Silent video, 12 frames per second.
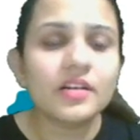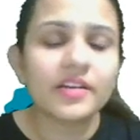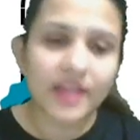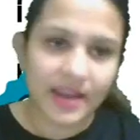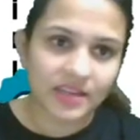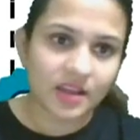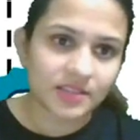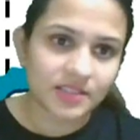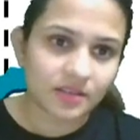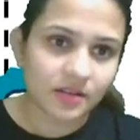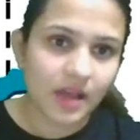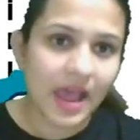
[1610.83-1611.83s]
right
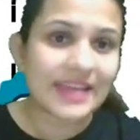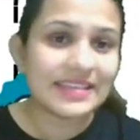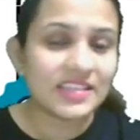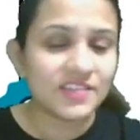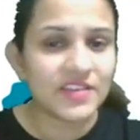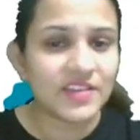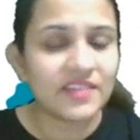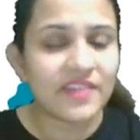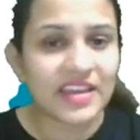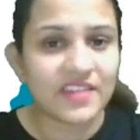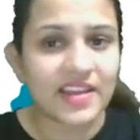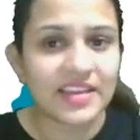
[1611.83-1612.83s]
answer. I didn't feel
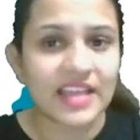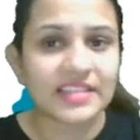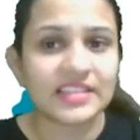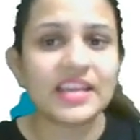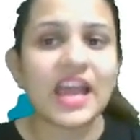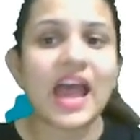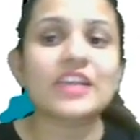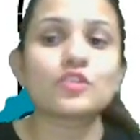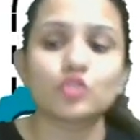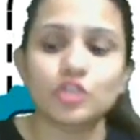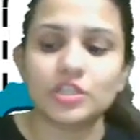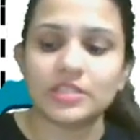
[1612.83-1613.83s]
very well yesterday. I couldn't